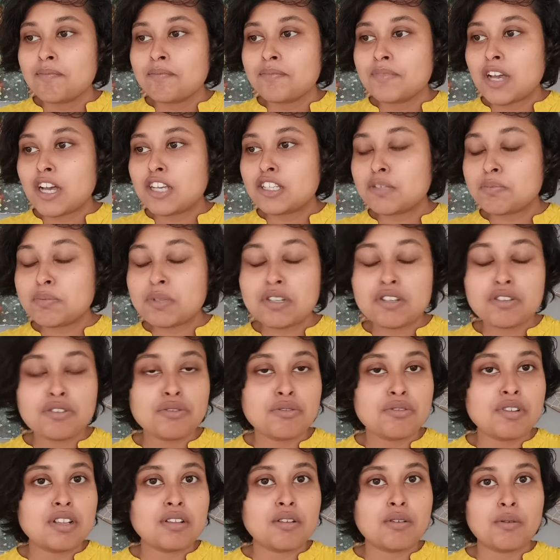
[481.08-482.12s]
a
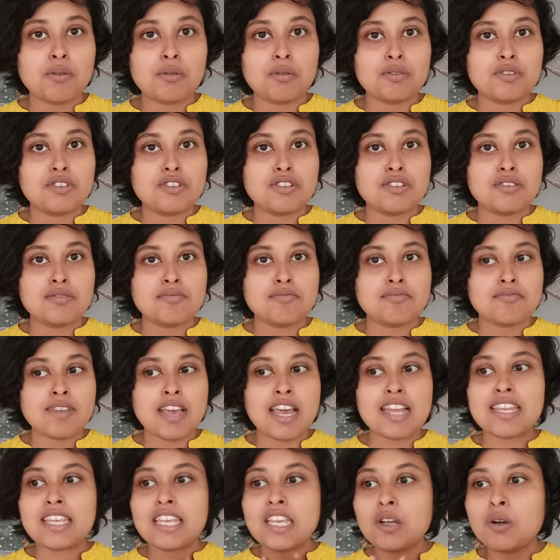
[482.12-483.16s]
spiritual coach,
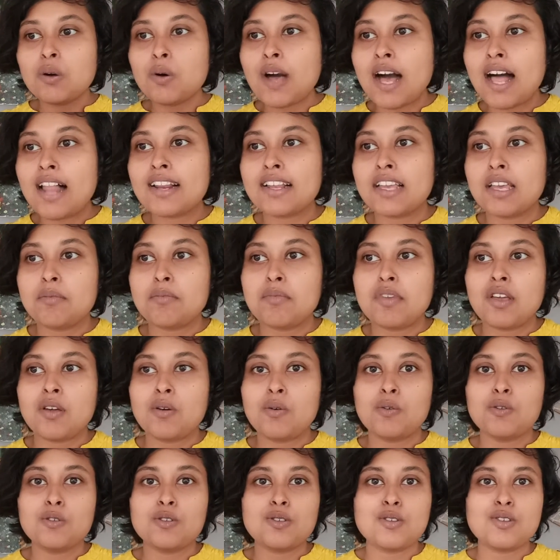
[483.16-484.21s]
an ego alchemy coach.
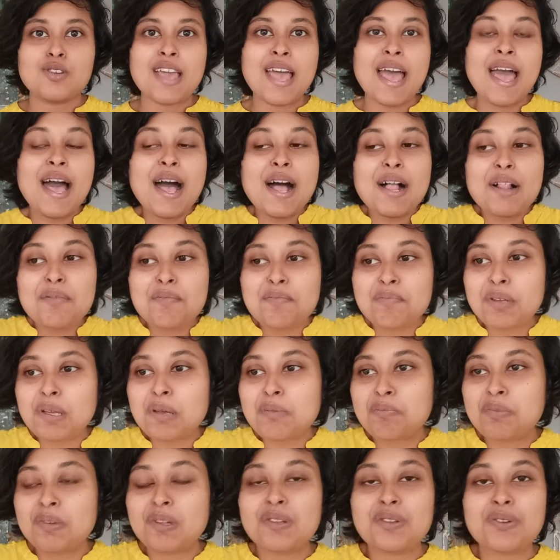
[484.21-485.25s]
Help
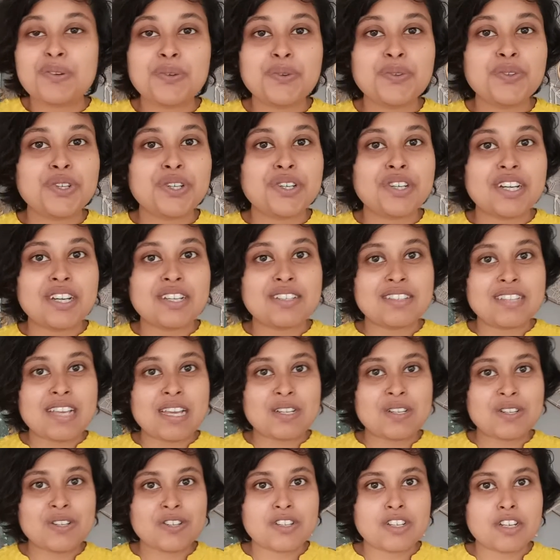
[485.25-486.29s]
people through their
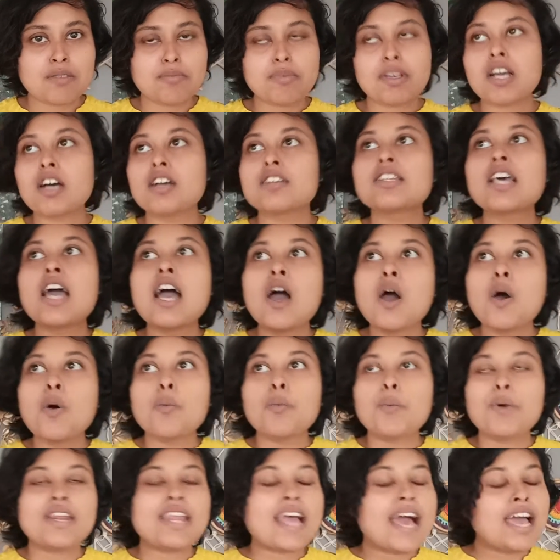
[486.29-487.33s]
ascension, because
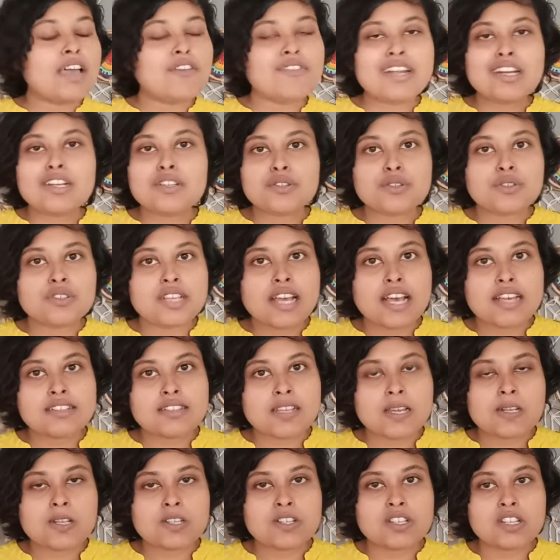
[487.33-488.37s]
when I went through the
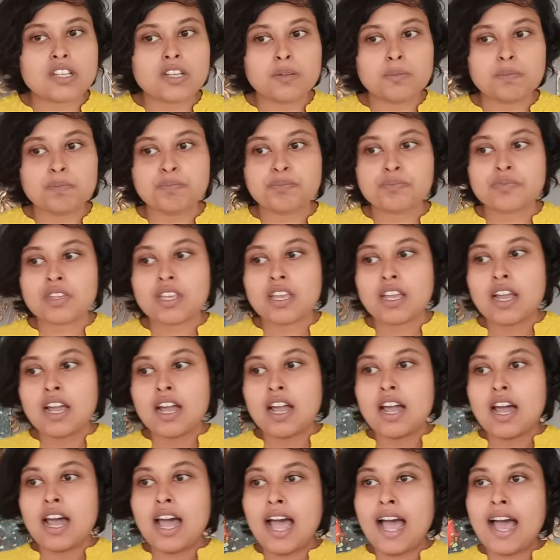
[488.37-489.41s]
ascension,
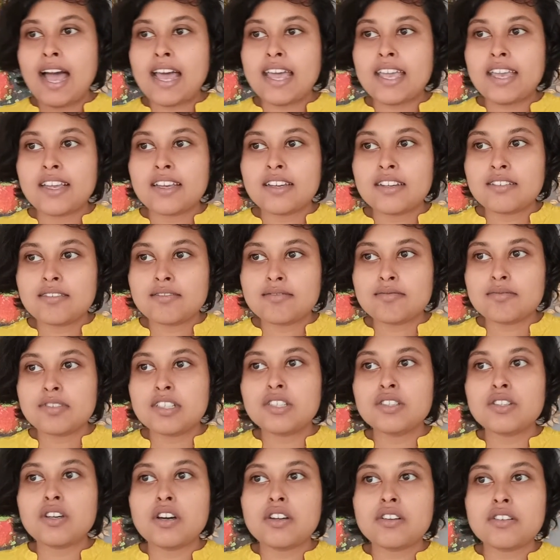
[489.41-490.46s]
I did
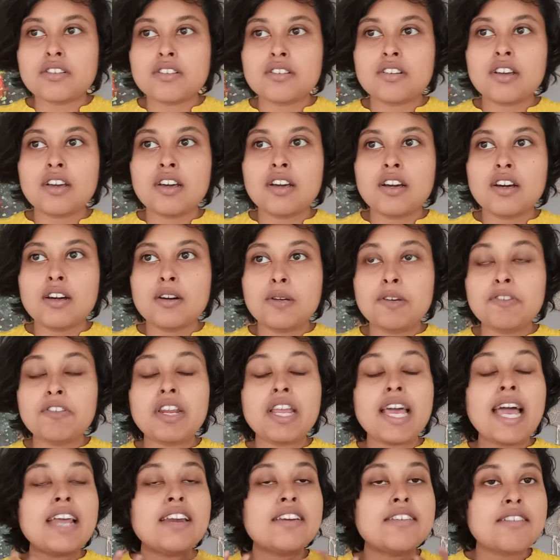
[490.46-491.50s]
not, even
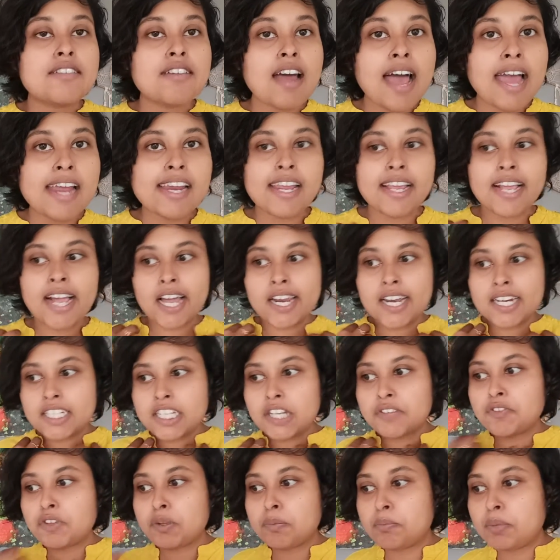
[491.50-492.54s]
I tried, I
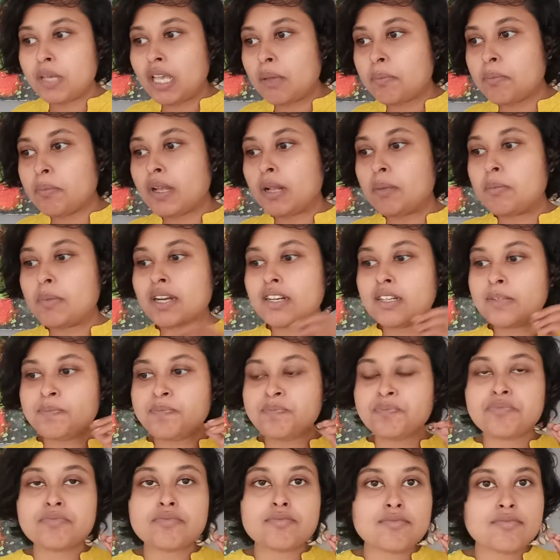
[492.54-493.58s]
connected with people, but
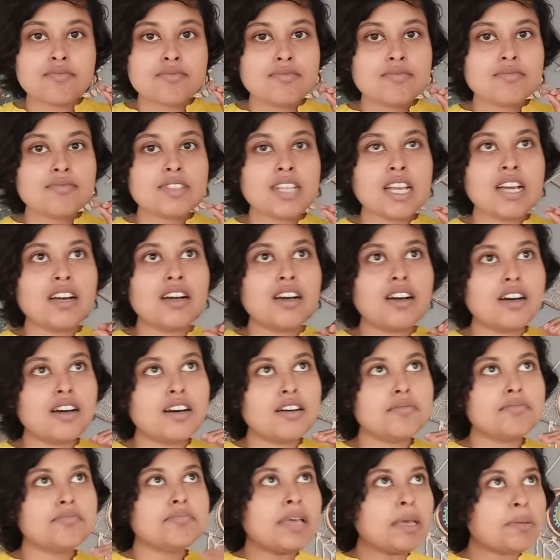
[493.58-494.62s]

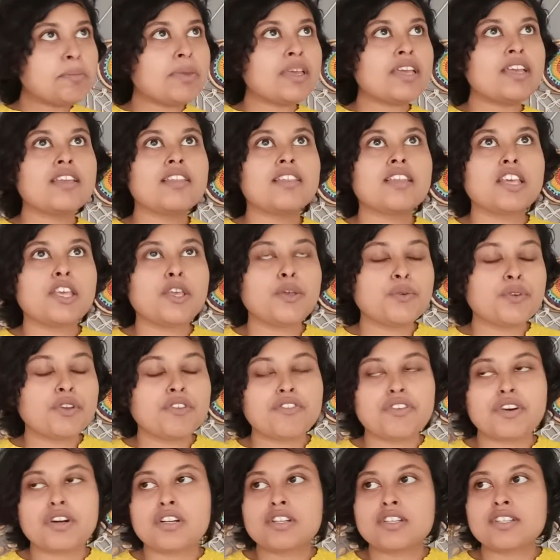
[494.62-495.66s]
maybe the
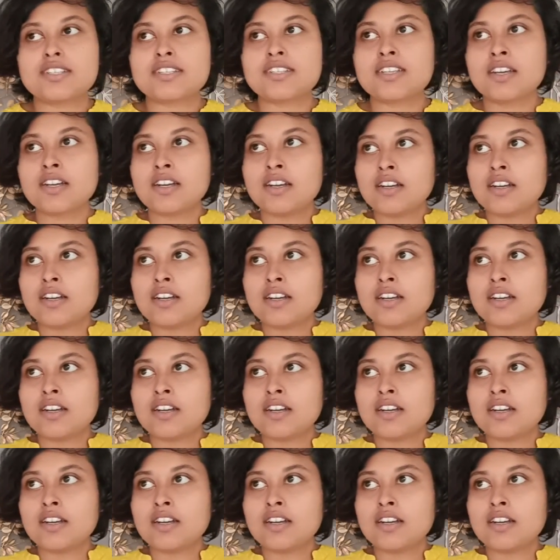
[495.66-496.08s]
universe,